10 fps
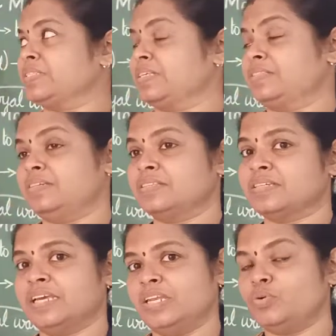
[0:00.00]
As it is
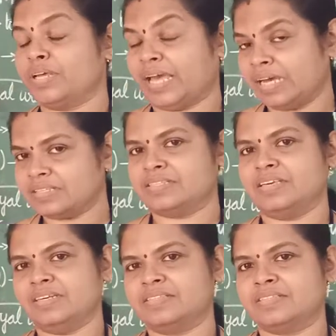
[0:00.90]
dilute
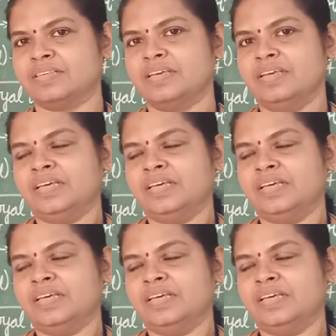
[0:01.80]
acids,